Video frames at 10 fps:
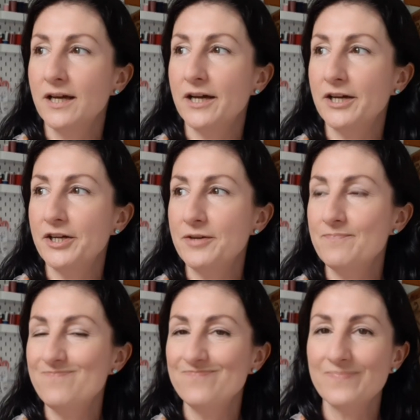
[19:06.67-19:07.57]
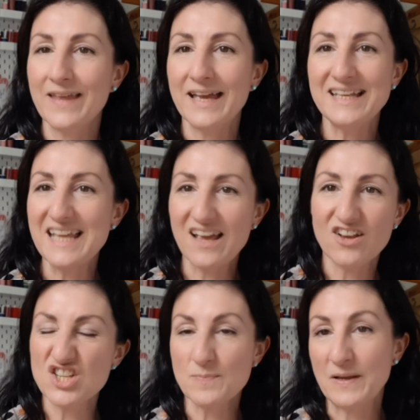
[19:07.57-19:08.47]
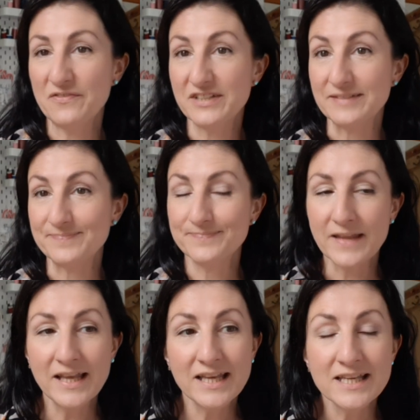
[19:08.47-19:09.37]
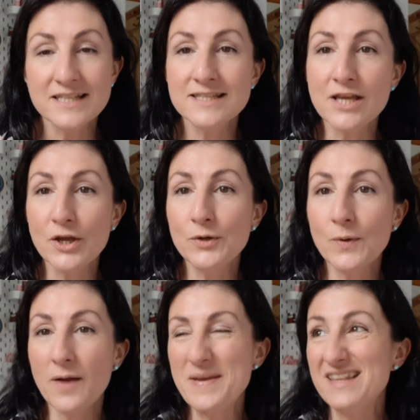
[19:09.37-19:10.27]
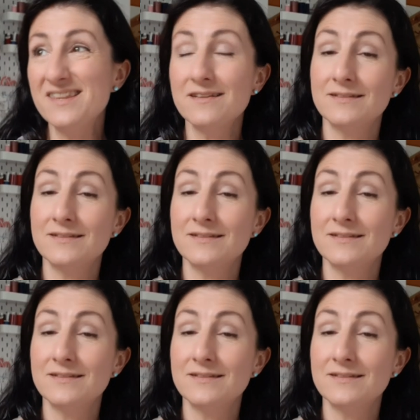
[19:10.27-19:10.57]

And yeah, I just bluffed it. So, I mean,